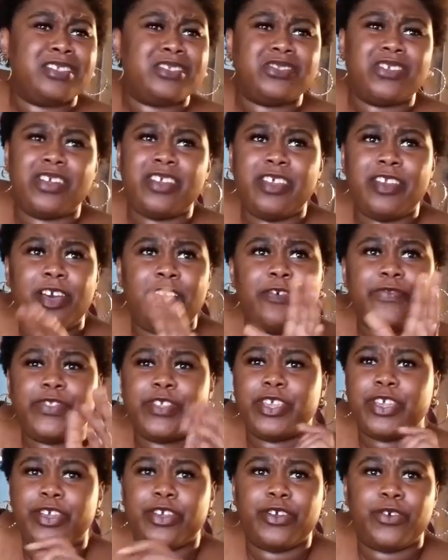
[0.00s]
started off
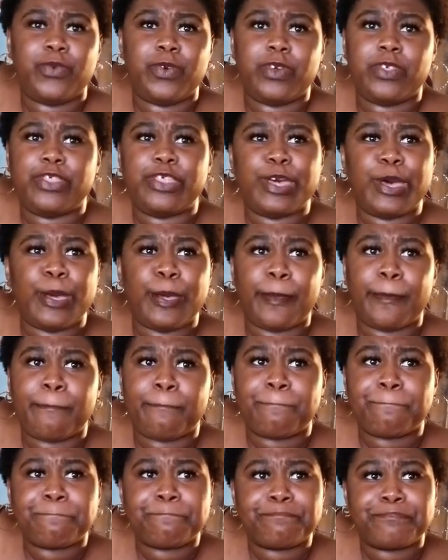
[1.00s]
the year with um,
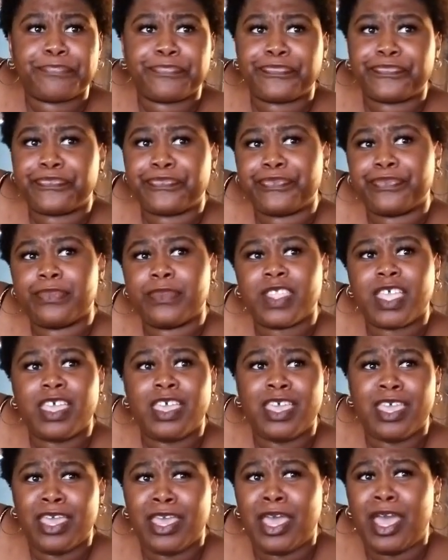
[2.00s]

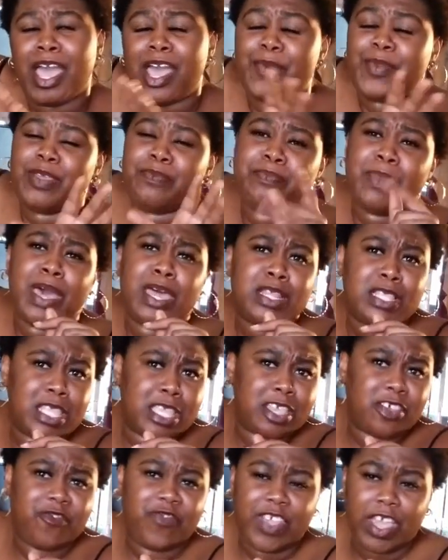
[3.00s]
I've been
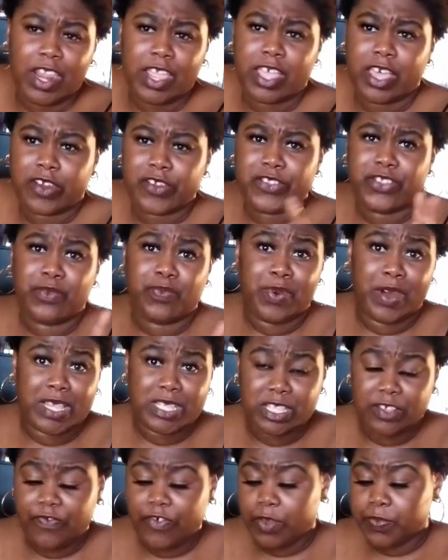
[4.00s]
battling with getting out a
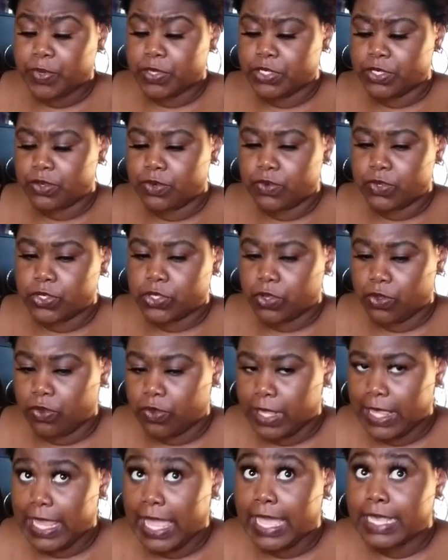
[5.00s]
depressive episode. So
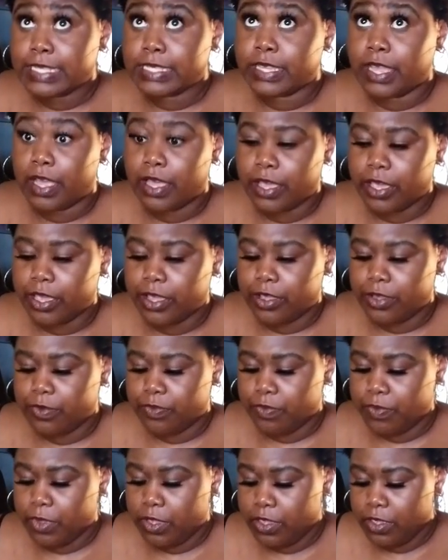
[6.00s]
last
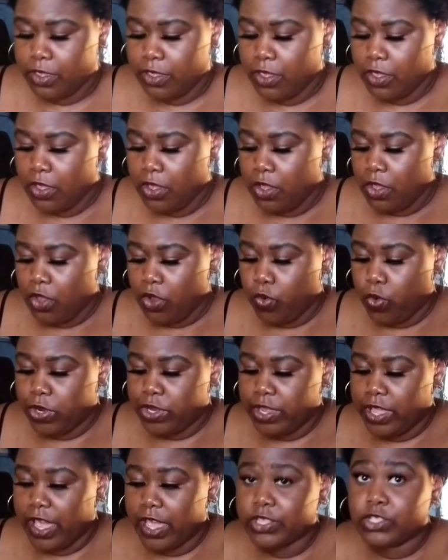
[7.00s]
time when
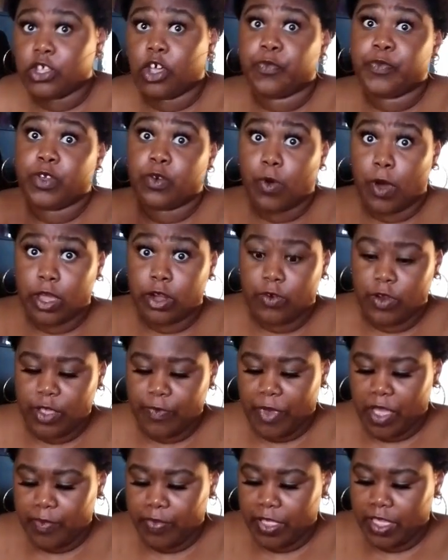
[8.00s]
you guys saw me watering
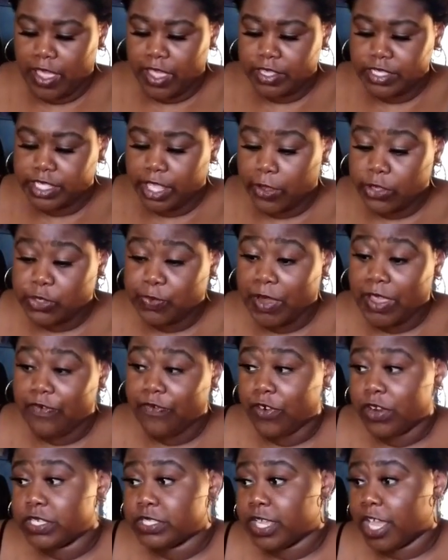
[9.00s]
my plants, that was my
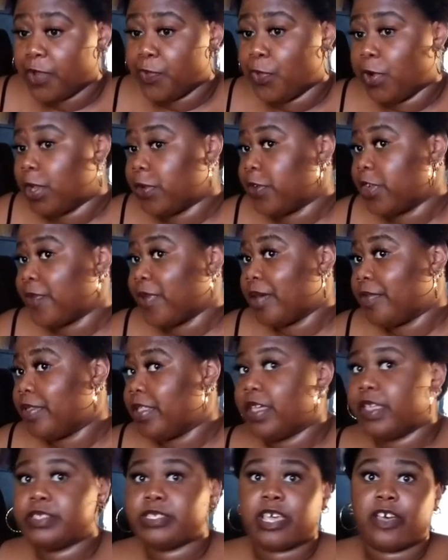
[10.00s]
first time watering my
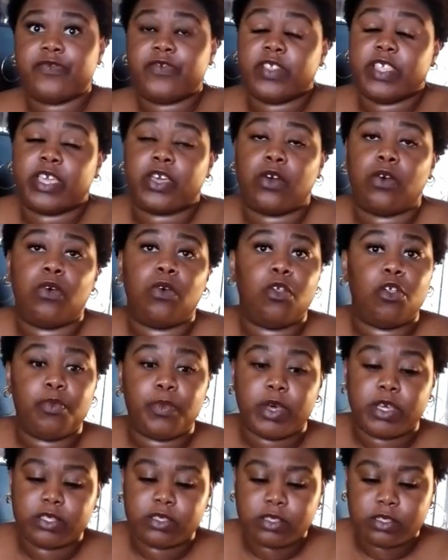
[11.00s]
plants after like a whole
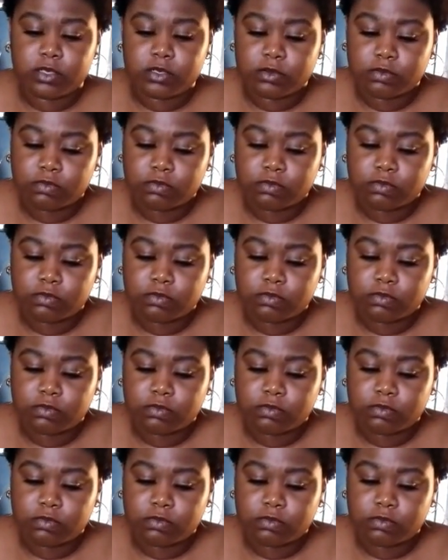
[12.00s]
month.